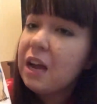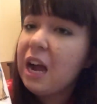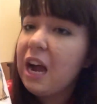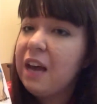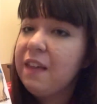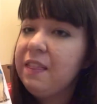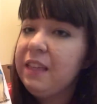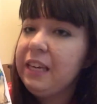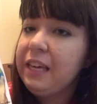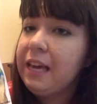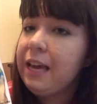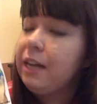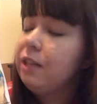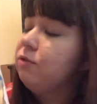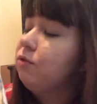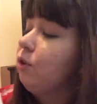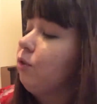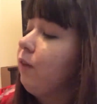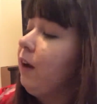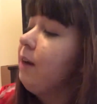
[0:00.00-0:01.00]
I think he
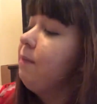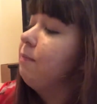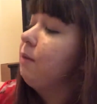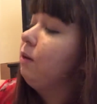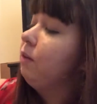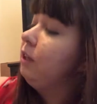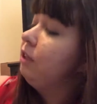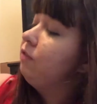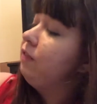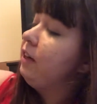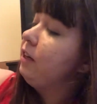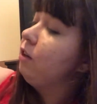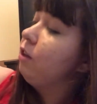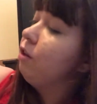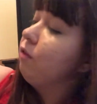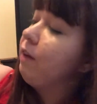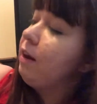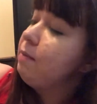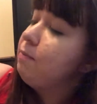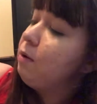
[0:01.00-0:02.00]
asked for rainbow. Let's find all
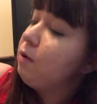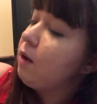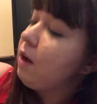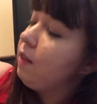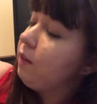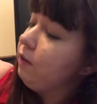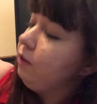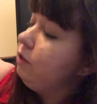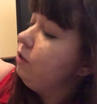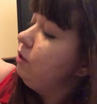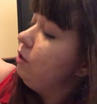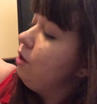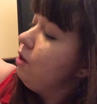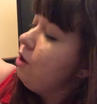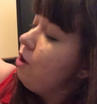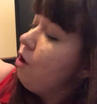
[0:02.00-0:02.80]
the rainbow colors.